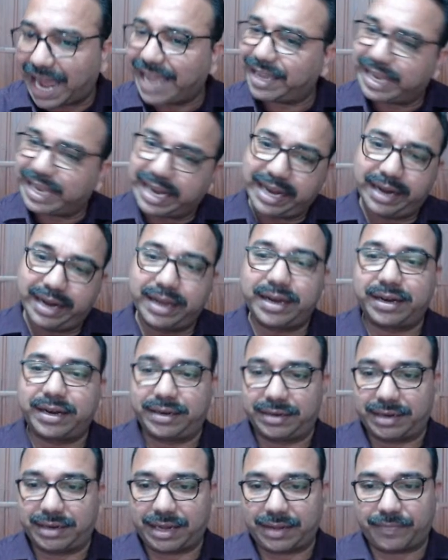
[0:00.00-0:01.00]
I can
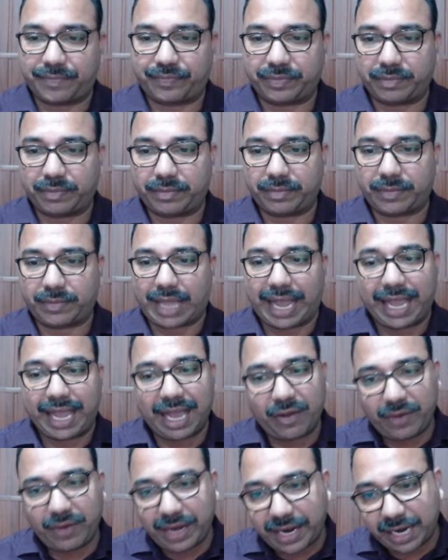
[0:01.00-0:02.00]
learn. I
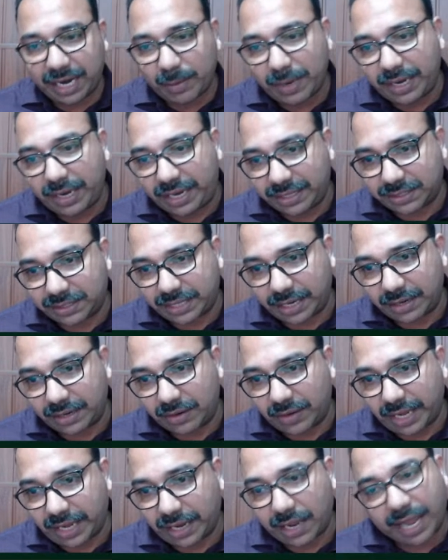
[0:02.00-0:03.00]
have learnability skill.
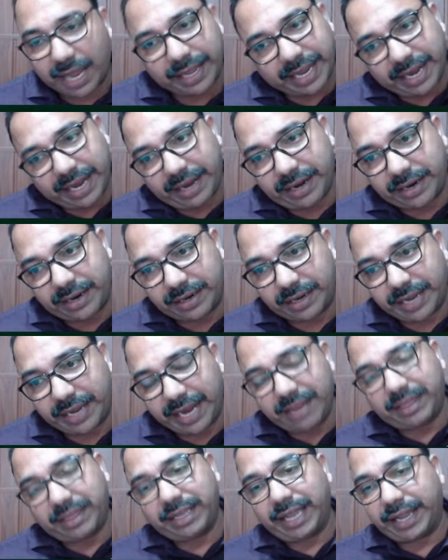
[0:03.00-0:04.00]
Okay, I can learn
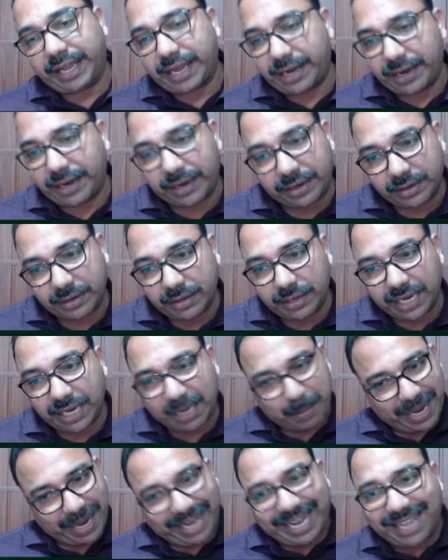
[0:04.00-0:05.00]
anything. I can learn.
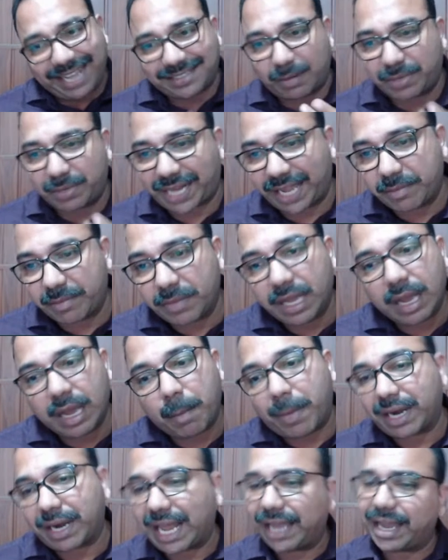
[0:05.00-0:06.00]
It may take some time,
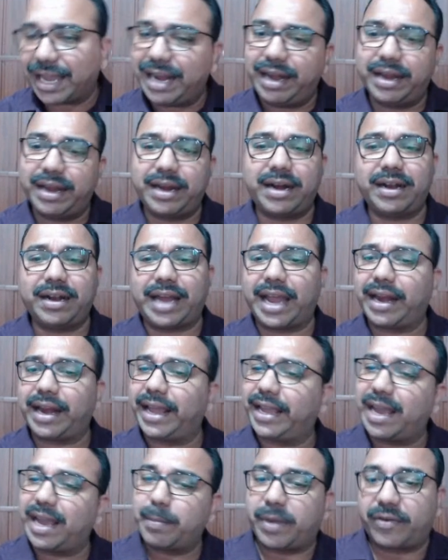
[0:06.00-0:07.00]
but I can learn and
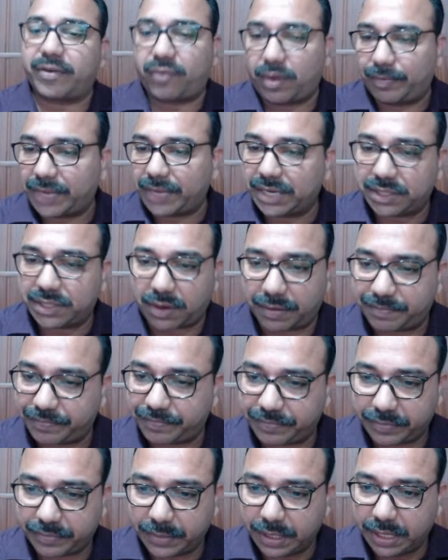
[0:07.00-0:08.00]
I can perform. That's
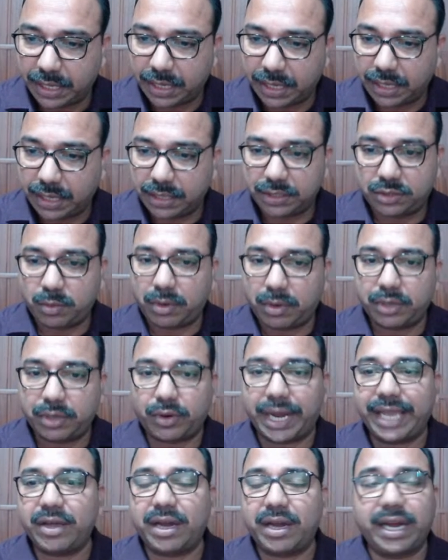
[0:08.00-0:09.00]
all.
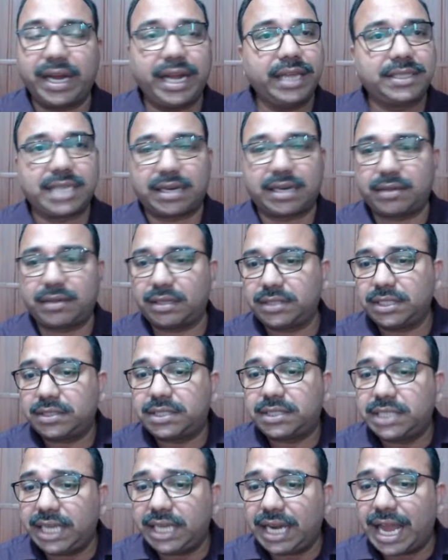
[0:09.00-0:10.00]
Today you are telling, sir,
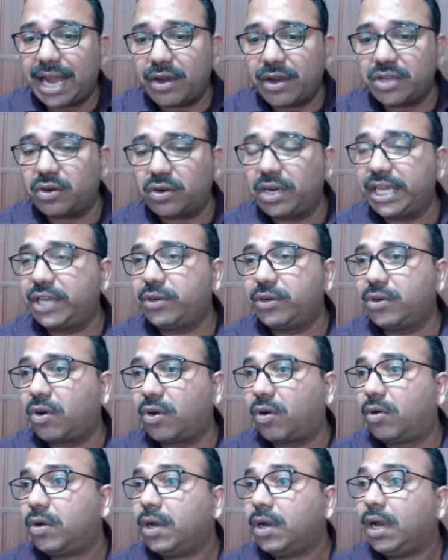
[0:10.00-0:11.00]
this C language only you
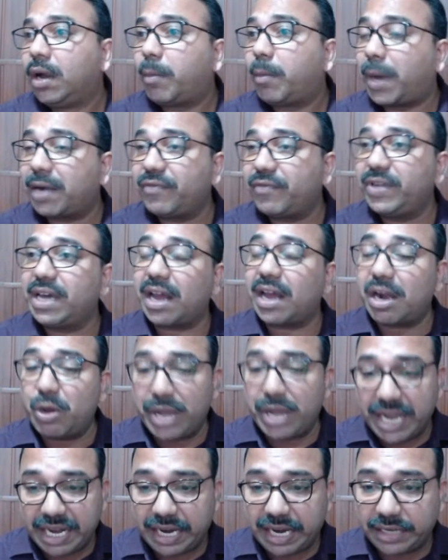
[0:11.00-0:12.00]
know, but we are
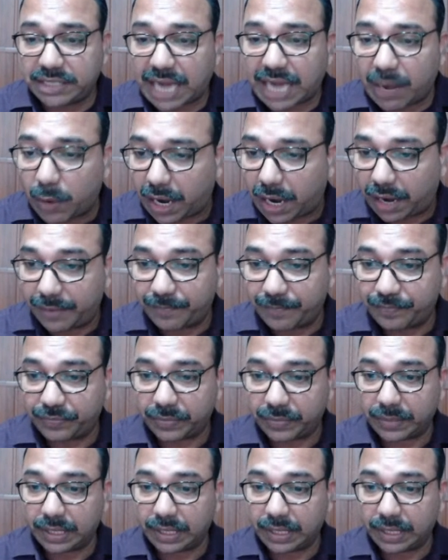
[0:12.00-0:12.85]
doing it in Java.